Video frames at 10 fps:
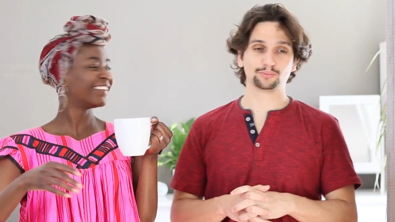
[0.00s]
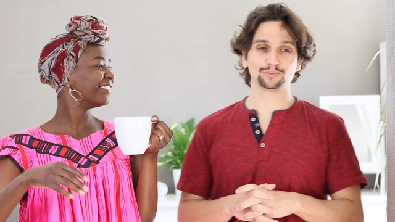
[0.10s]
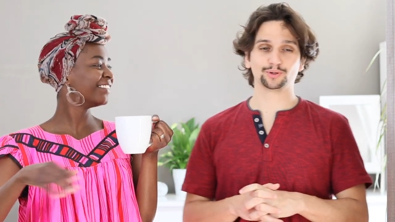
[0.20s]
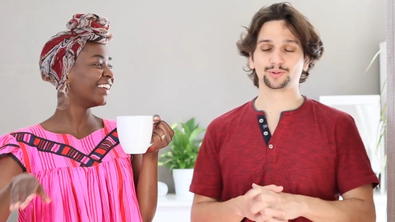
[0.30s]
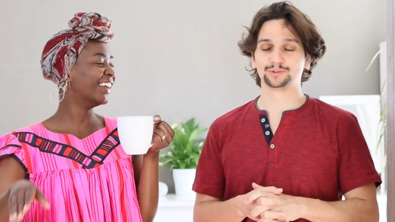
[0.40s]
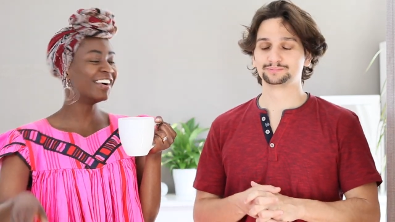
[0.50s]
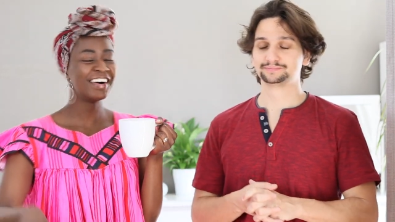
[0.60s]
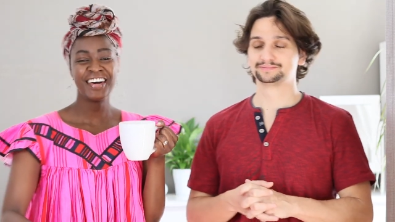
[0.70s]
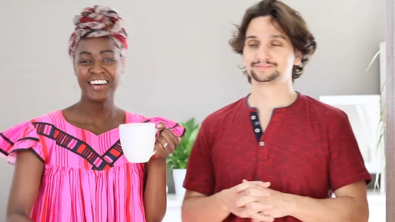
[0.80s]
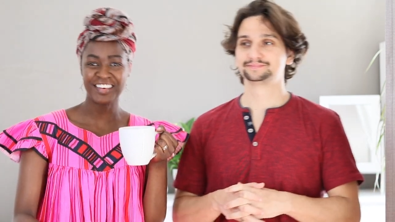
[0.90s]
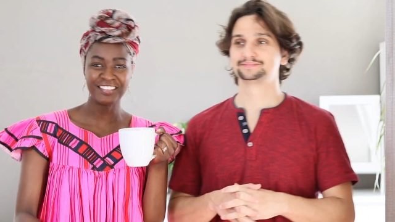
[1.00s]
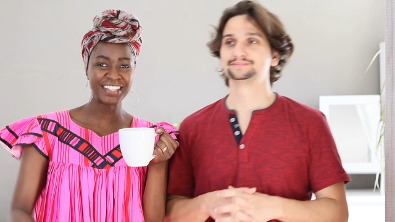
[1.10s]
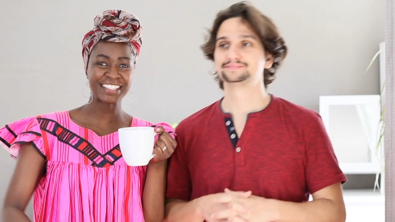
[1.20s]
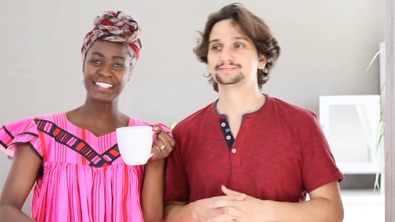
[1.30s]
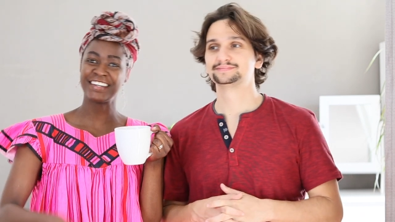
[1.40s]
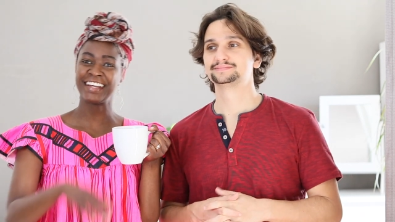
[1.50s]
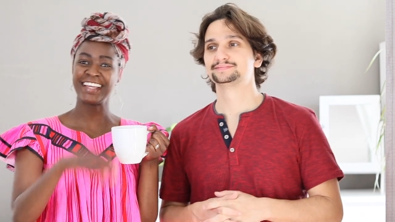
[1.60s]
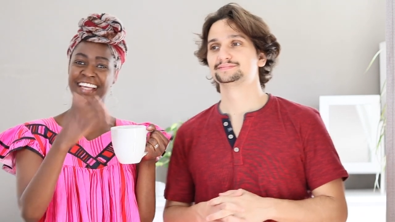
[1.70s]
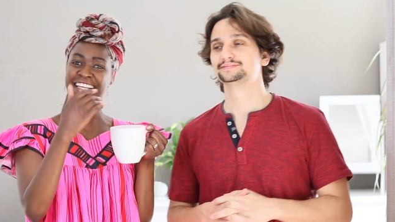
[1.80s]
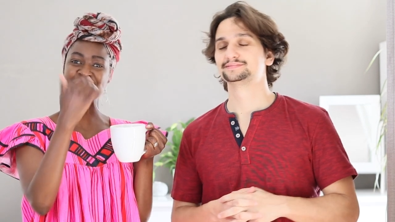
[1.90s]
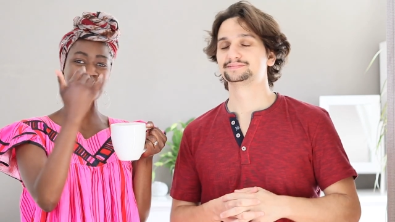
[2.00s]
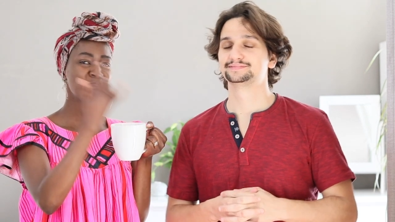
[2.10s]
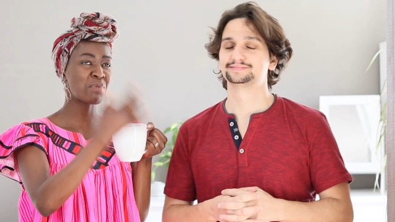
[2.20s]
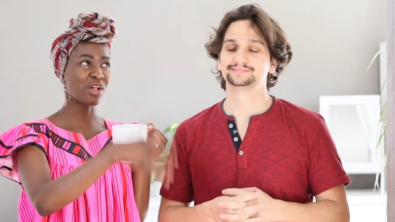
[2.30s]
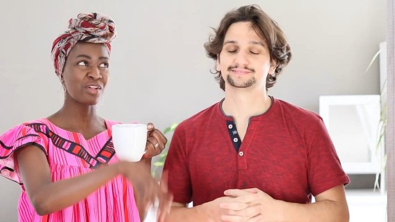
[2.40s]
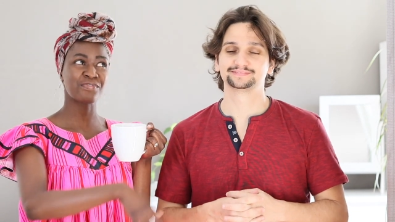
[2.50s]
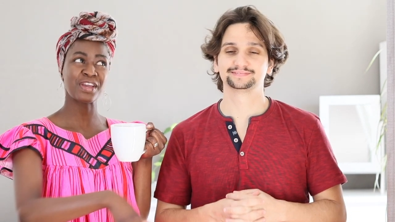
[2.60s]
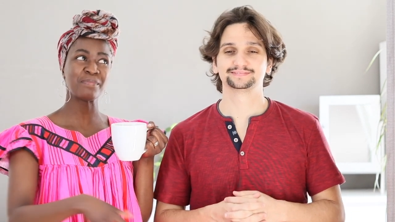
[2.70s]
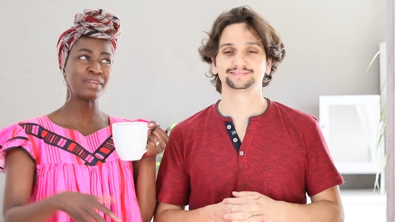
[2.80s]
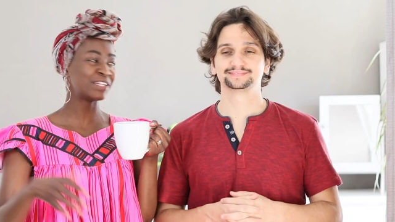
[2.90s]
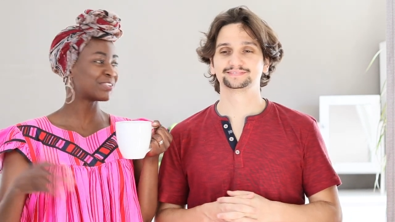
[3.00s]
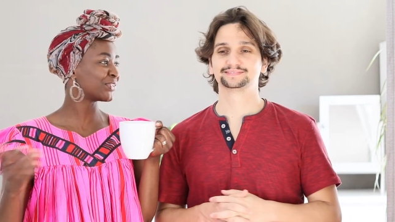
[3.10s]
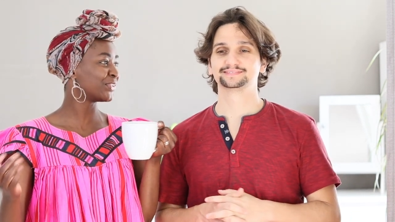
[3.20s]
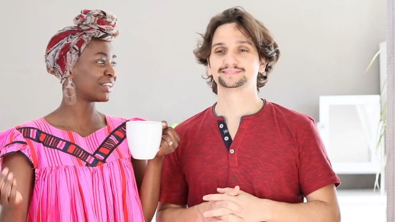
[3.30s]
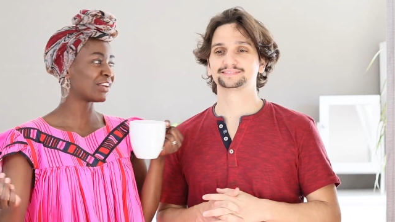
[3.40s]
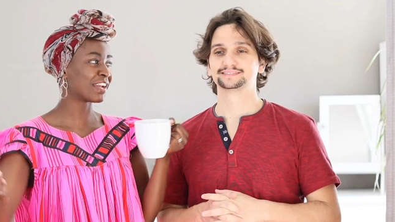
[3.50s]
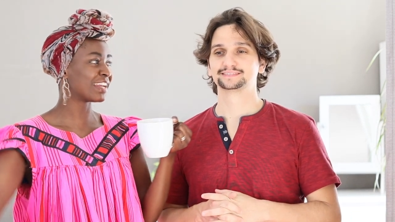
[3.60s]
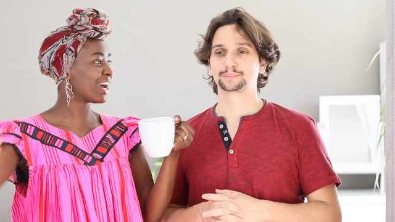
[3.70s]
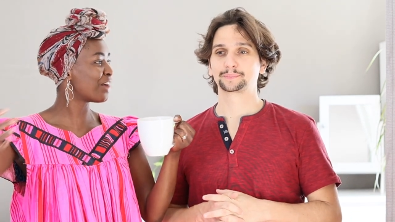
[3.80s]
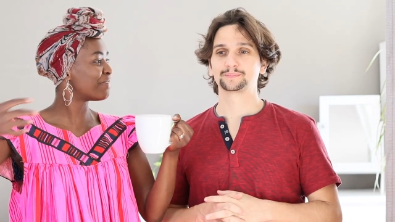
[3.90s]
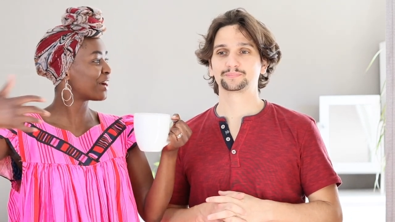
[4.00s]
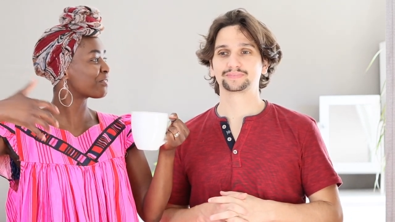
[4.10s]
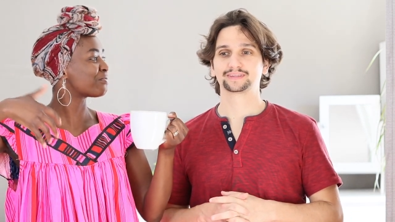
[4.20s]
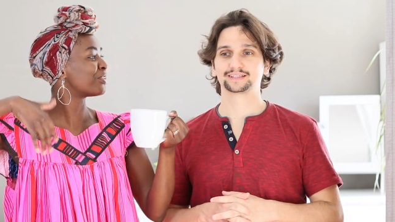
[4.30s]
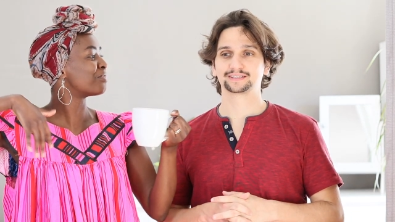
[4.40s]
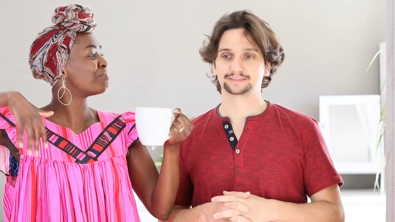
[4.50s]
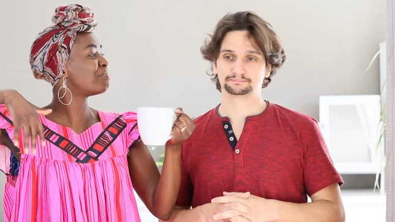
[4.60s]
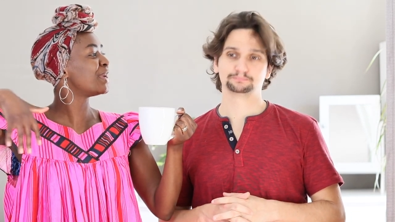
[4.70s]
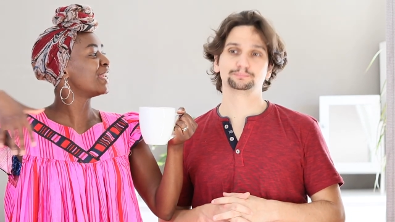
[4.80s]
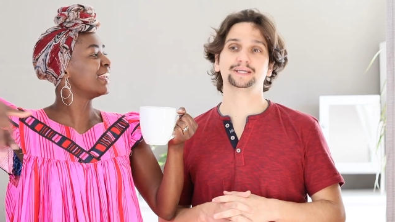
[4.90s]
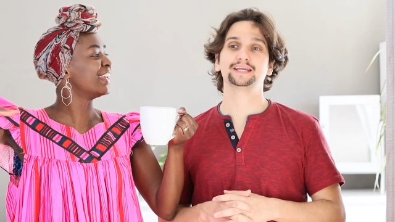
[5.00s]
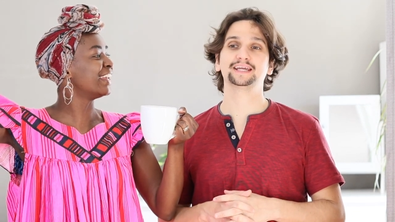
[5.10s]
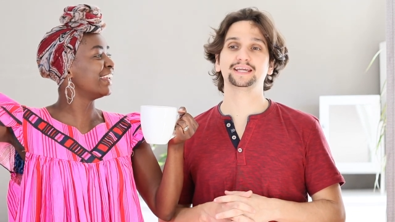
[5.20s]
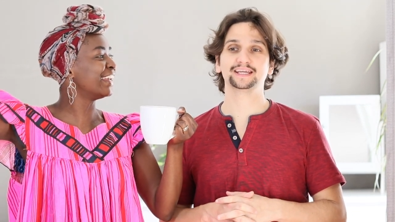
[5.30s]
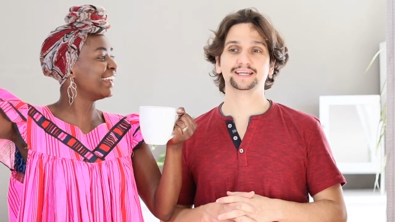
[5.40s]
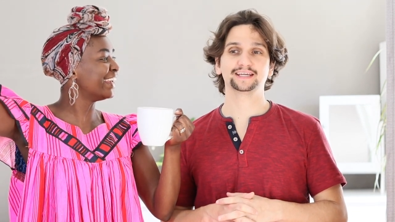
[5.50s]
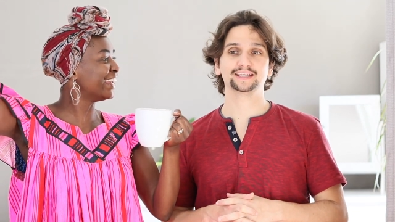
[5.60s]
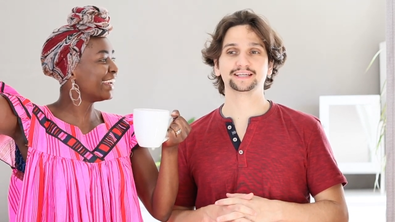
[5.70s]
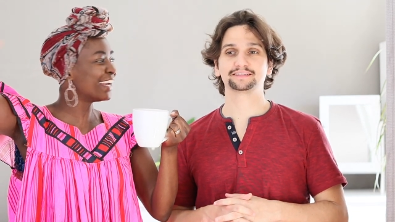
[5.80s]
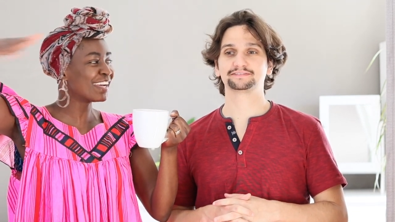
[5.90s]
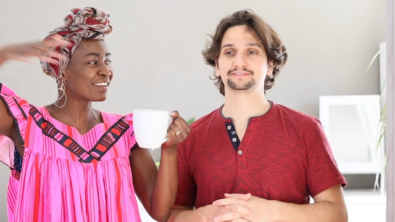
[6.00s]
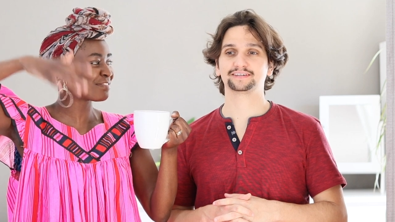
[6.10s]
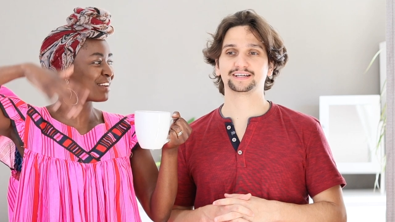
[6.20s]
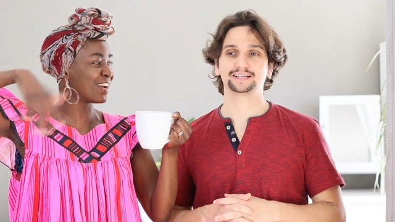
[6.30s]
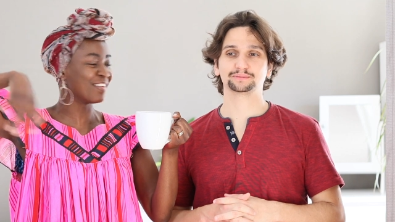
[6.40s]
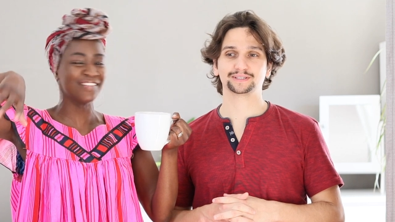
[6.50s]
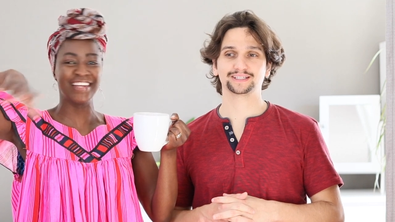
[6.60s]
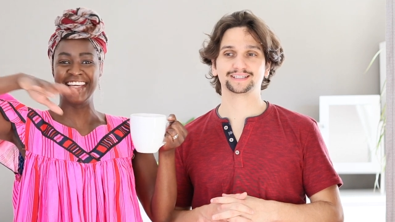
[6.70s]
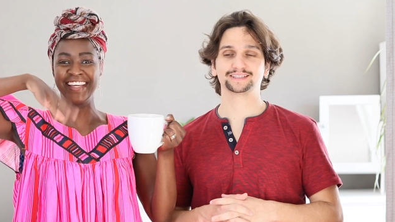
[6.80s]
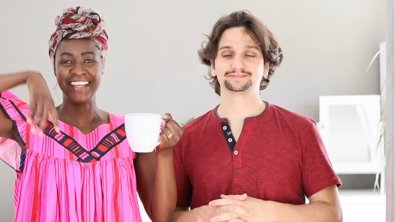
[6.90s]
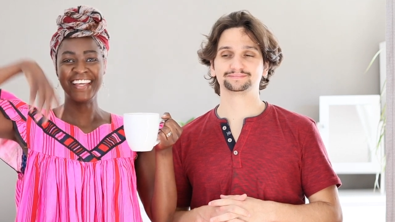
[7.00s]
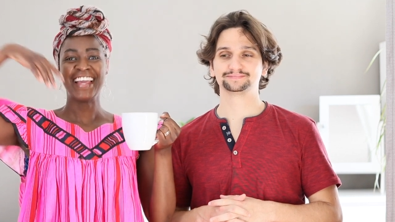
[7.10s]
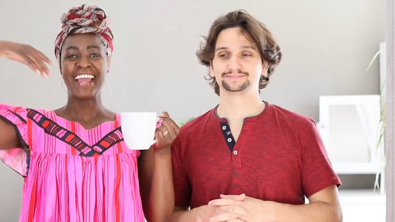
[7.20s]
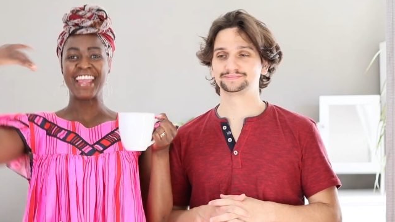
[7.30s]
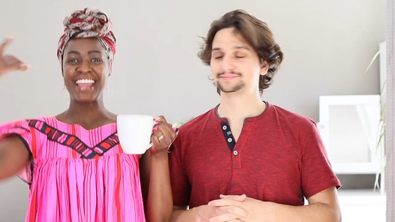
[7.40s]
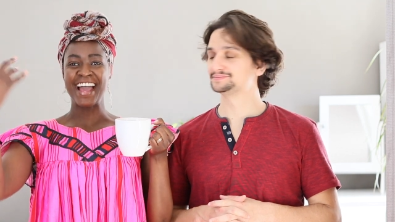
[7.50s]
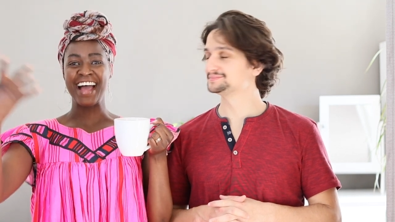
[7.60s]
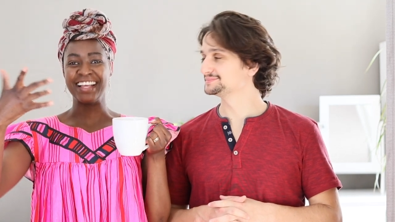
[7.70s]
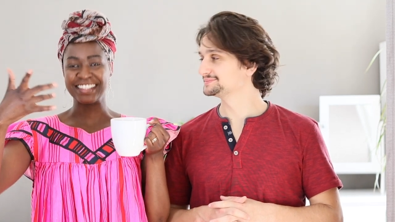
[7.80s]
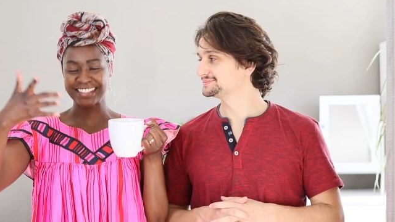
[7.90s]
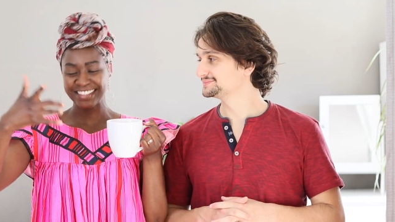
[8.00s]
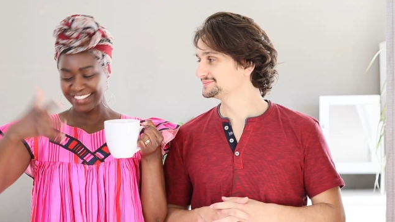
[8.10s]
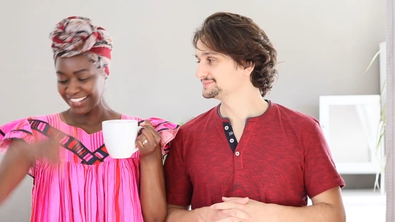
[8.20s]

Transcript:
Speaker 1: or no more. more. Or more. So, yes, small family to you know, now part of a big, big family. family. Yes.